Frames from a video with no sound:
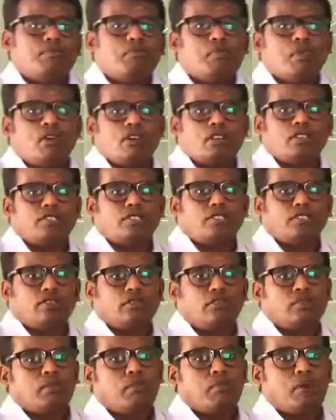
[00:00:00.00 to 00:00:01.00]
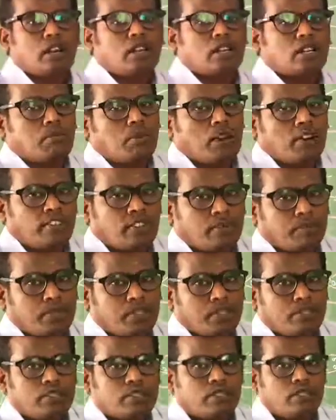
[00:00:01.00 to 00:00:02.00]
part. Bottom of the
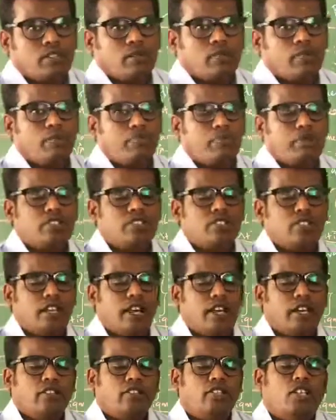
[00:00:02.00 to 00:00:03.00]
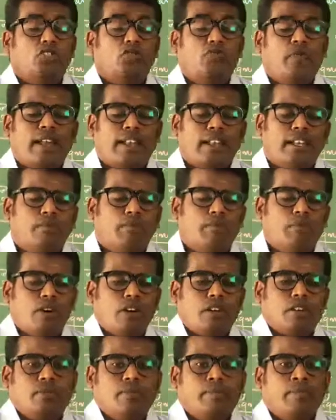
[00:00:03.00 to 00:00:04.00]
pistil, there is a swollen
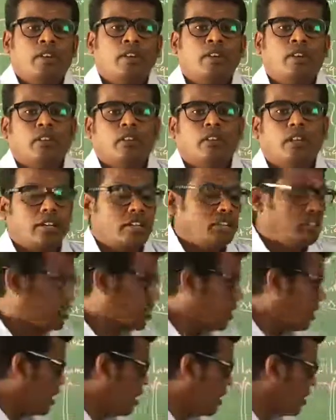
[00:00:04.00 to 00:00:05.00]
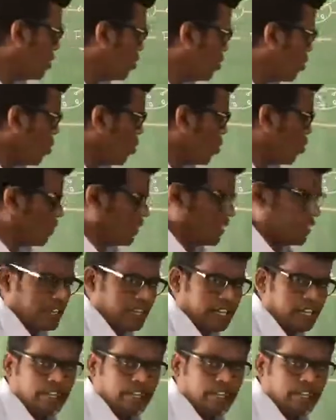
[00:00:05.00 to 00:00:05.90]
part that is called ovary.